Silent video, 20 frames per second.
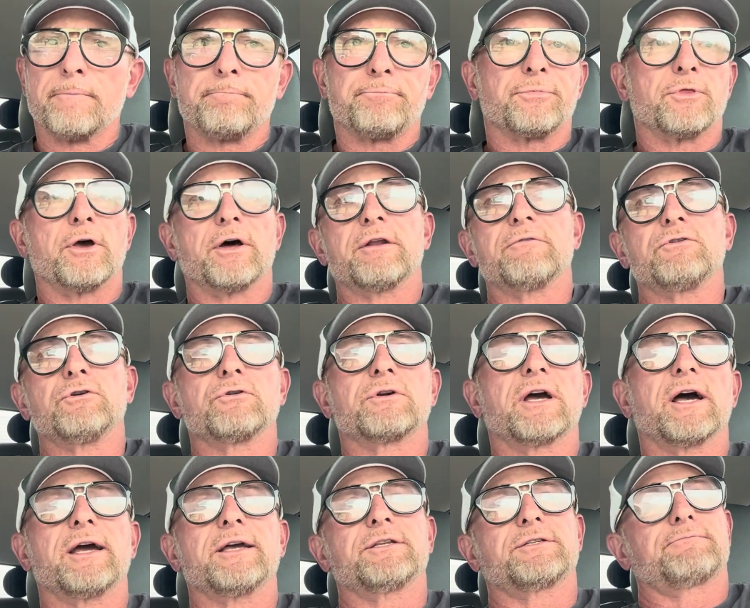None of you
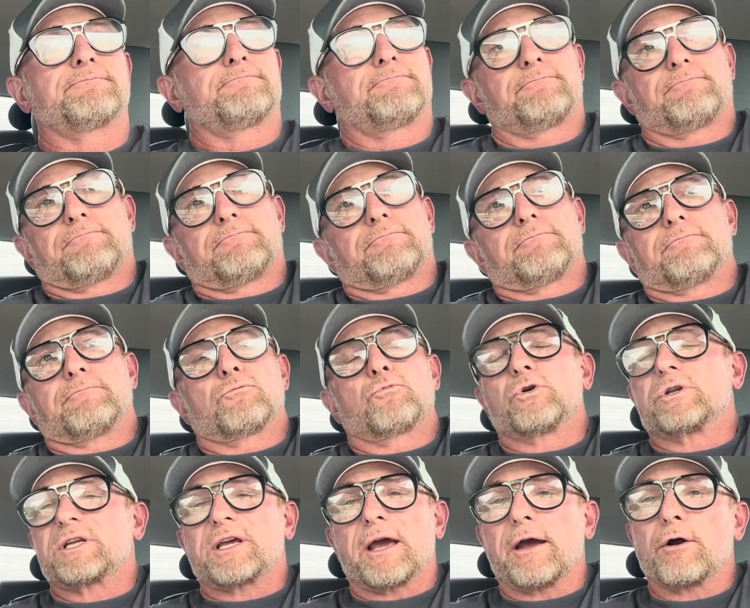guys
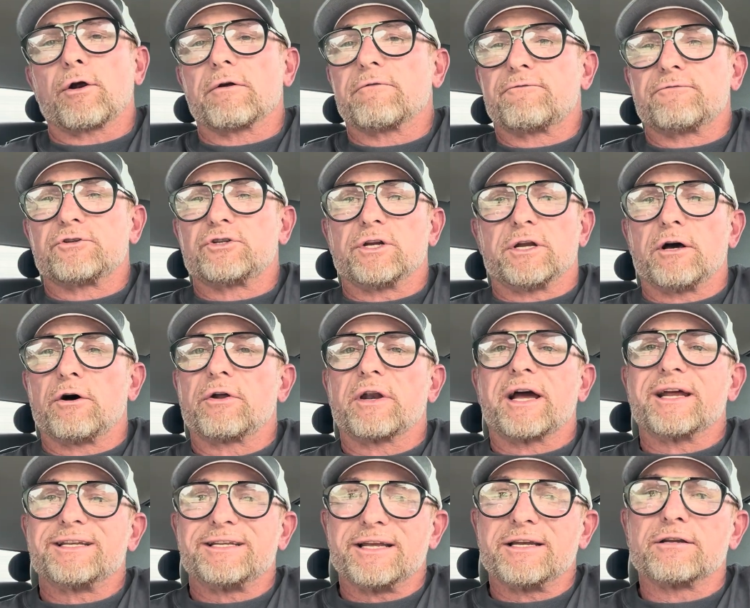would care if Janelle and I
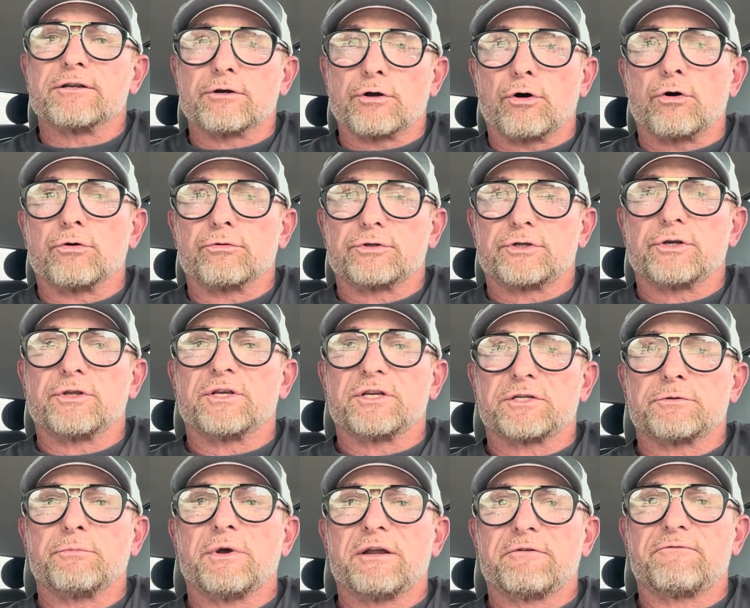didn't go to this
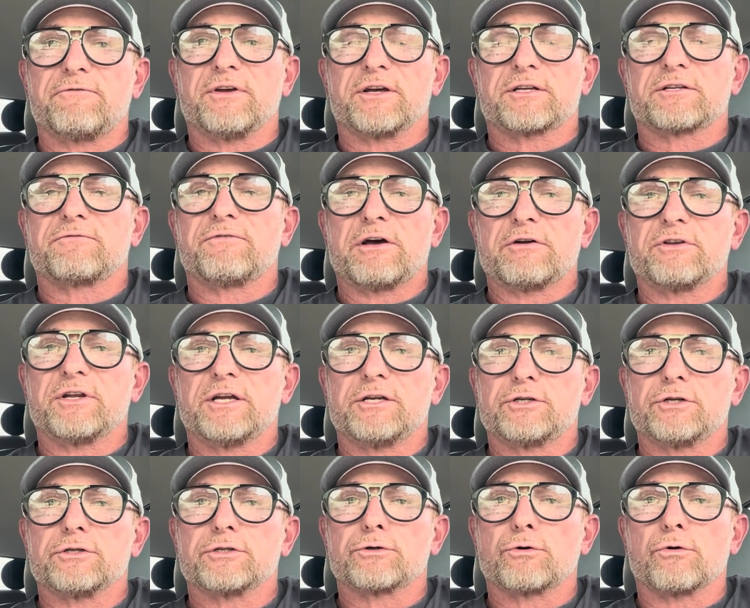MetFix
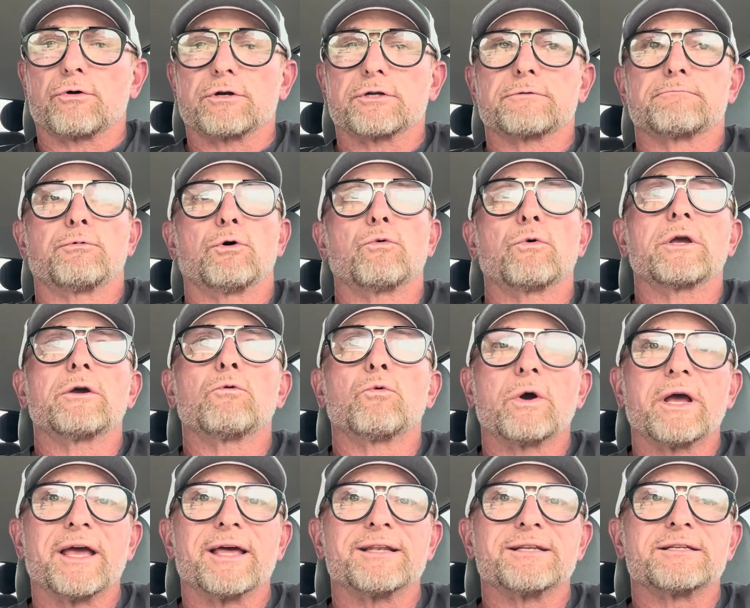Foundations course, but we
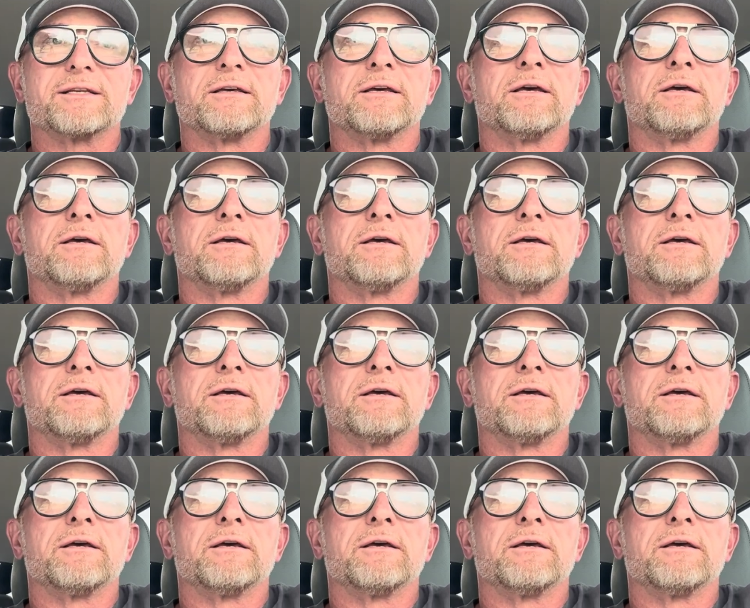went